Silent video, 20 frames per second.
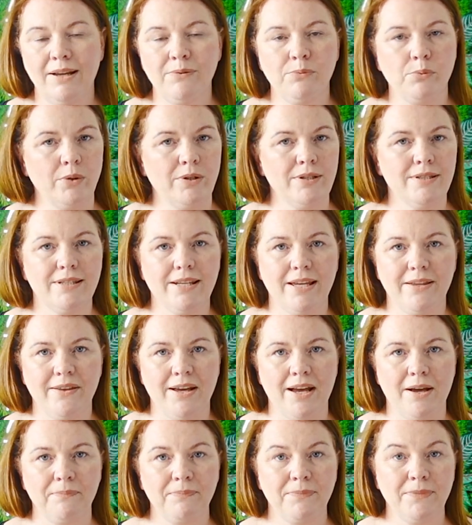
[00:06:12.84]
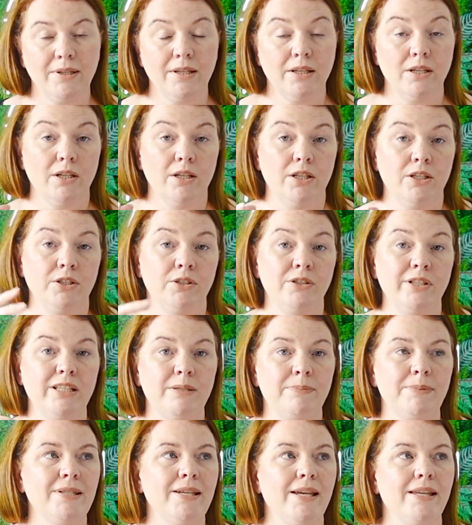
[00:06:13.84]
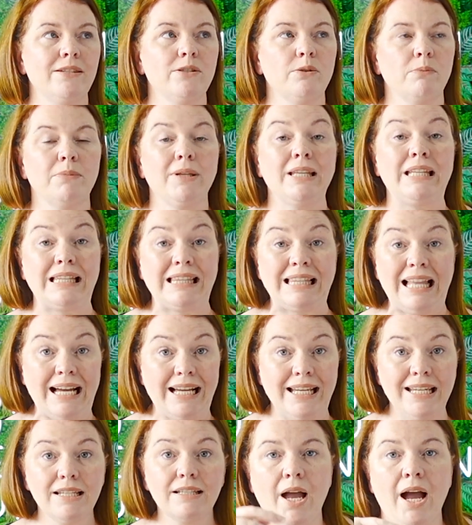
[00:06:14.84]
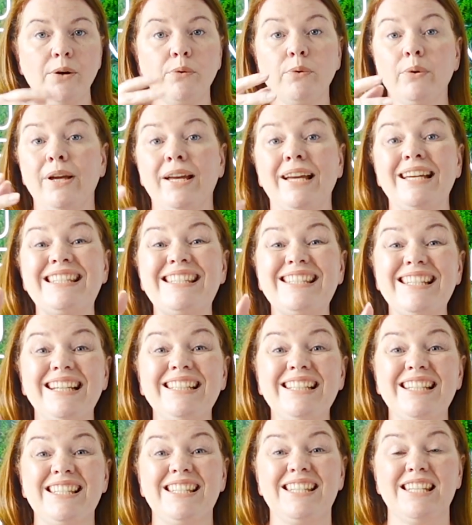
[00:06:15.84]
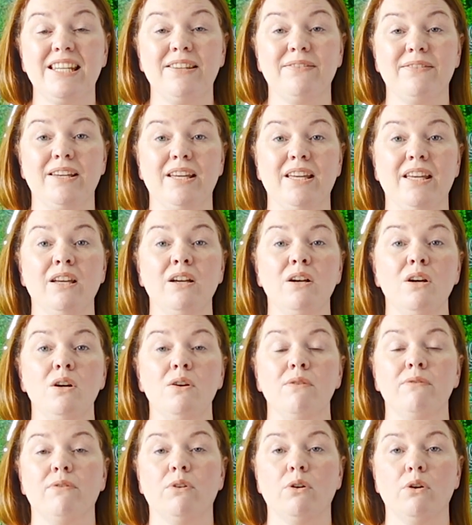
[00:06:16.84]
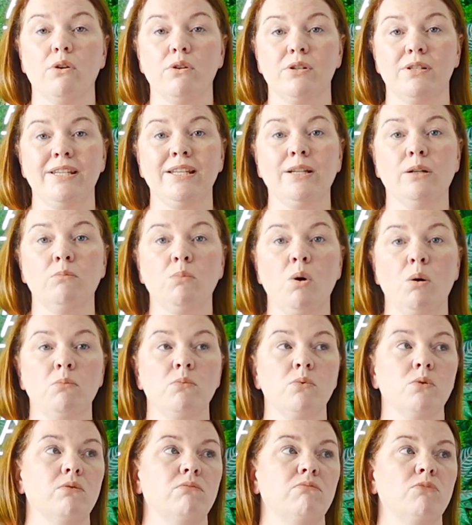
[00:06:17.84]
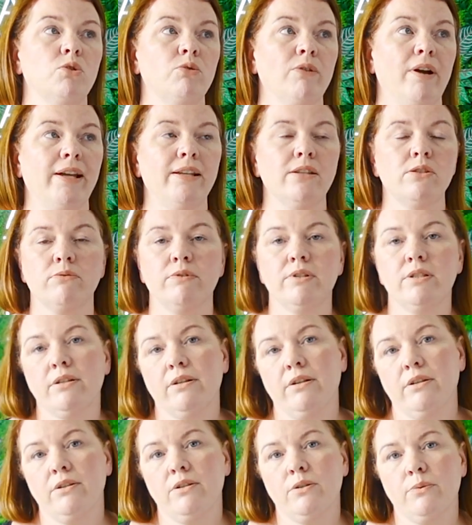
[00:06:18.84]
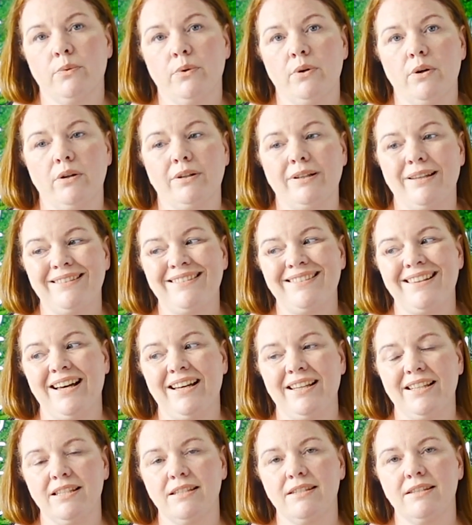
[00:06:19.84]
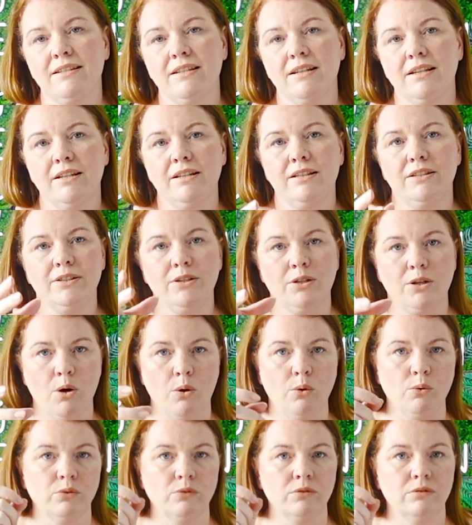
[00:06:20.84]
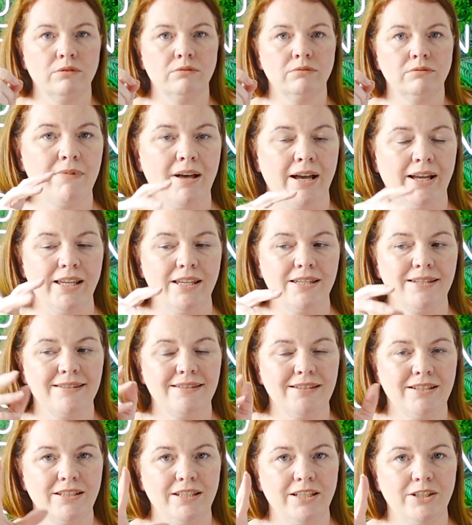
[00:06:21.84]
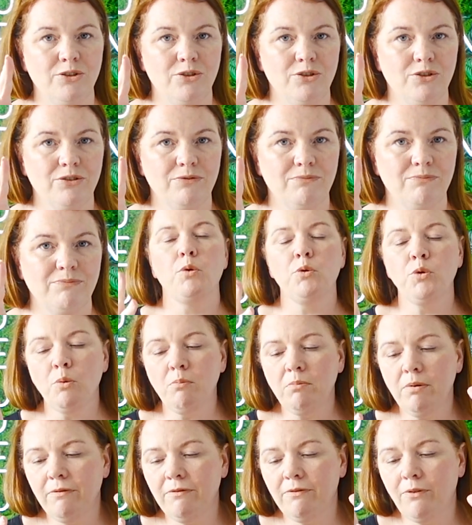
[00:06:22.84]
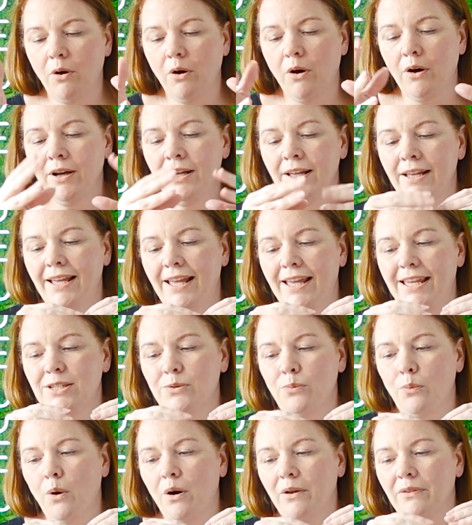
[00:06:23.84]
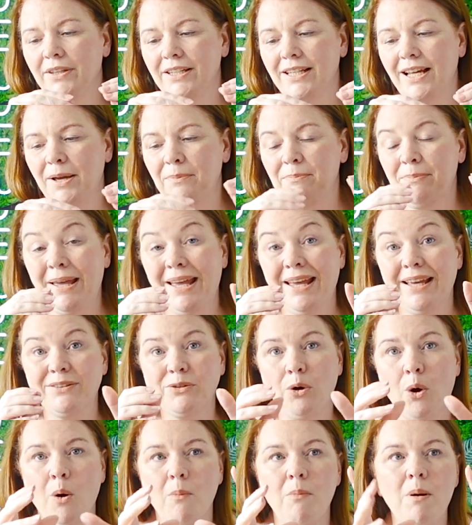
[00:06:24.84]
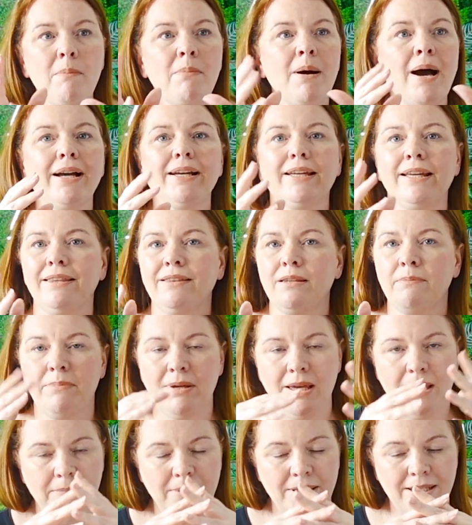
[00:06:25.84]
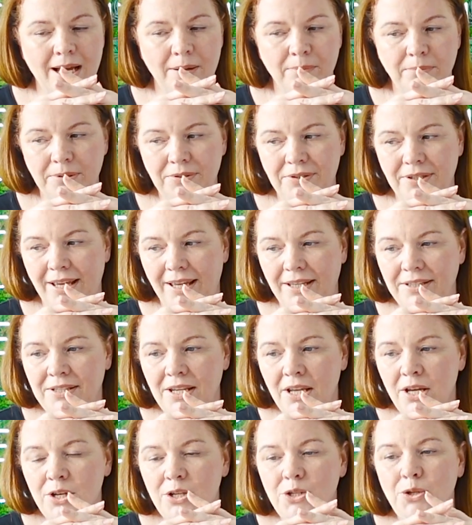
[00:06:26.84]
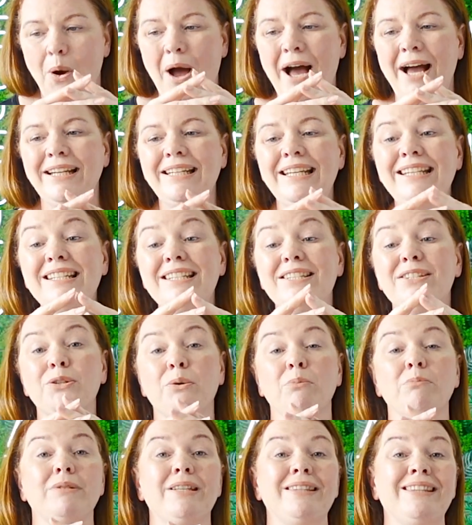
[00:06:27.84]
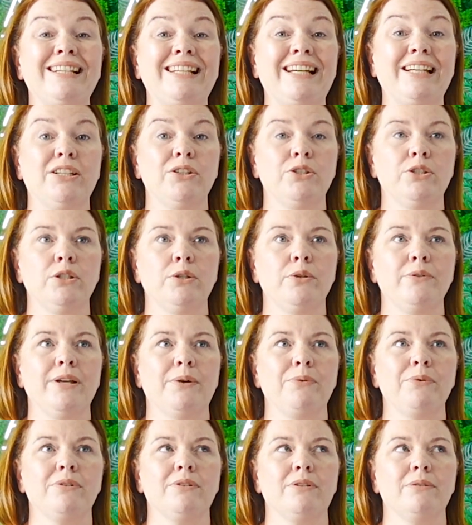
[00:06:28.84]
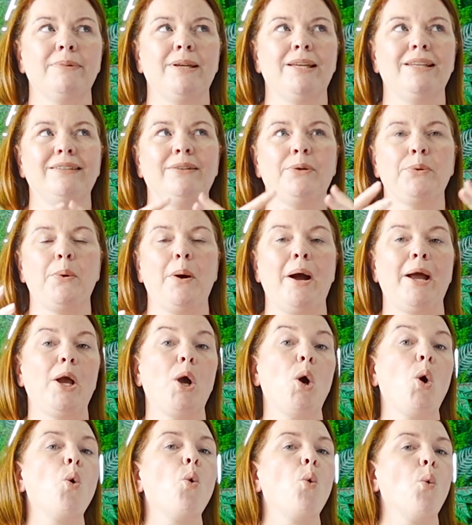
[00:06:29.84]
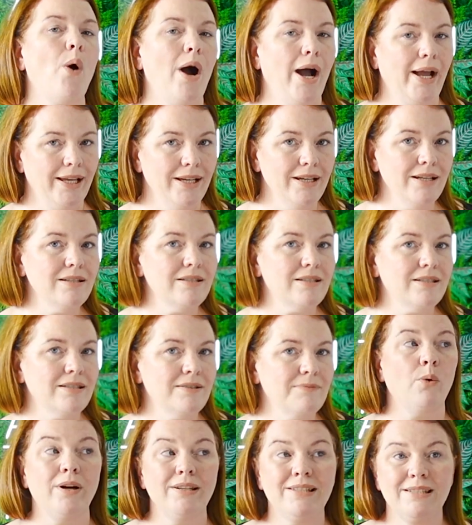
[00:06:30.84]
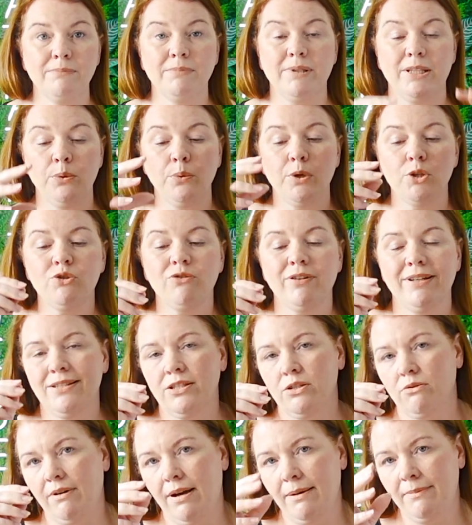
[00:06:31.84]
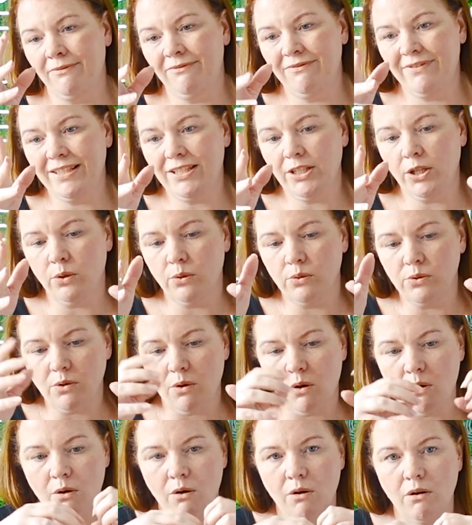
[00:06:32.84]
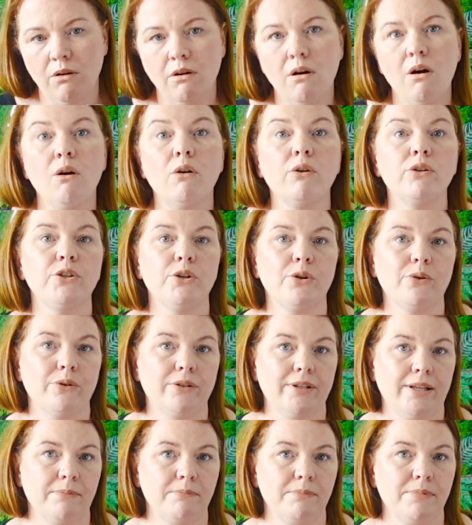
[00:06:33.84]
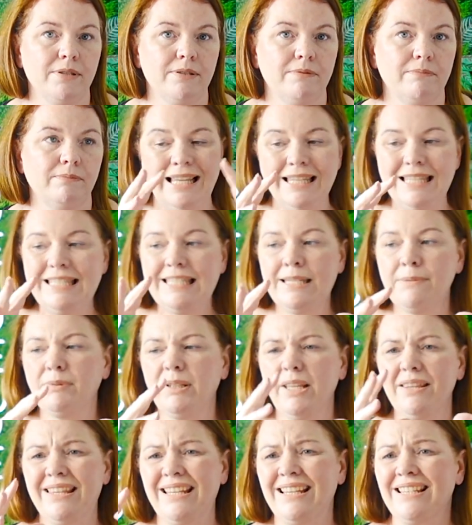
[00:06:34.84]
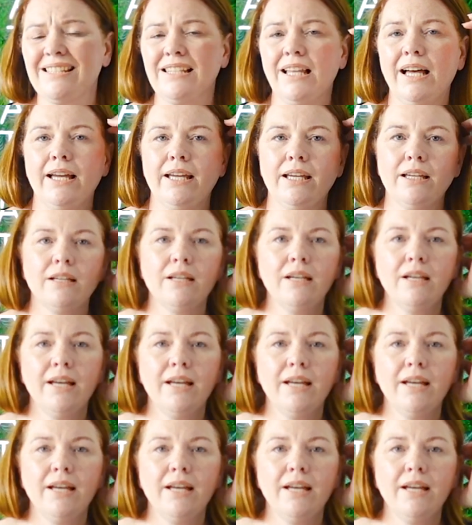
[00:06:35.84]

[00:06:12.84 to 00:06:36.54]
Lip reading: Everyone can say that. You need to be saying something like, I create a standard CV for single mums trying to return to work. That is your gold. That is your niche. Number 4 is one that I picked up back in the baby nap days. So I needed something that I could do that was going to be quite quiet. Quite simply, you are transcribing videos or audio clips. And it's typically things like